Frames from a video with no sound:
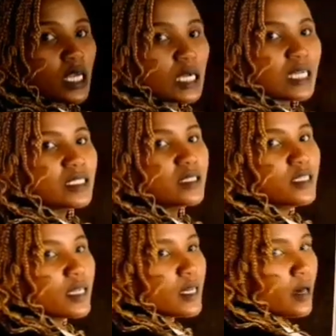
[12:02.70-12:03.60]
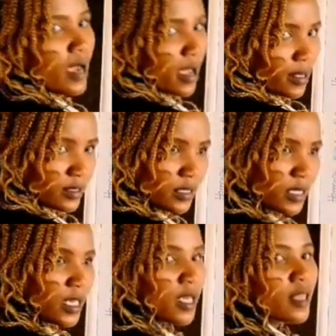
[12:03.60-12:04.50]
it declines,
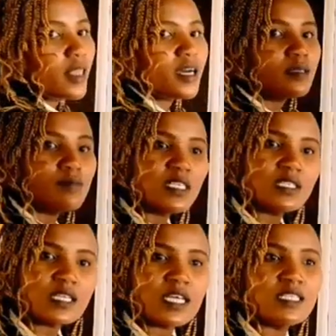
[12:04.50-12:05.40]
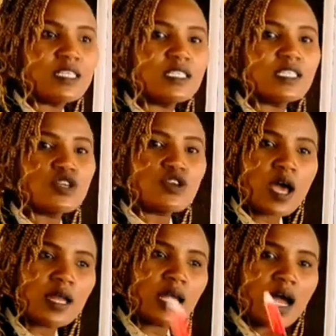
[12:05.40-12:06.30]
that means it is
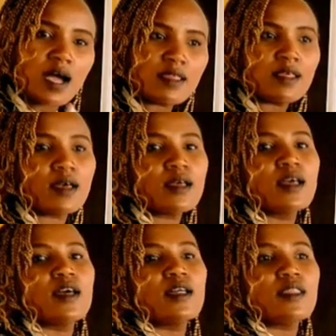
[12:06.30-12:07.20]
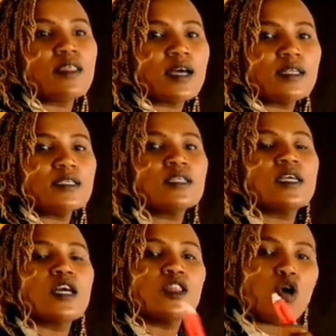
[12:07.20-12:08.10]
none other than
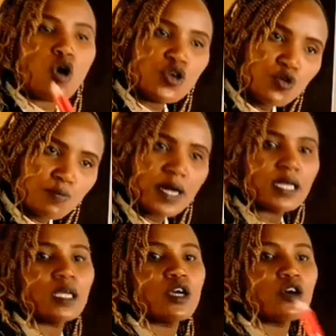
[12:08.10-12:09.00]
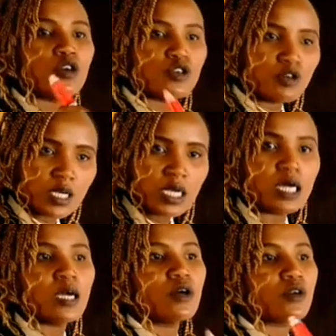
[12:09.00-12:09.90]
human chorionic
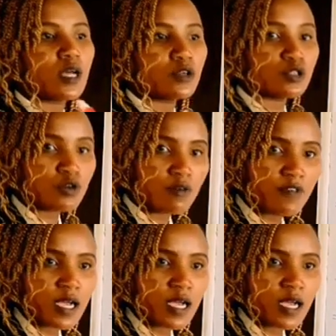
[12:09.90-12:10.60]
gonadotropin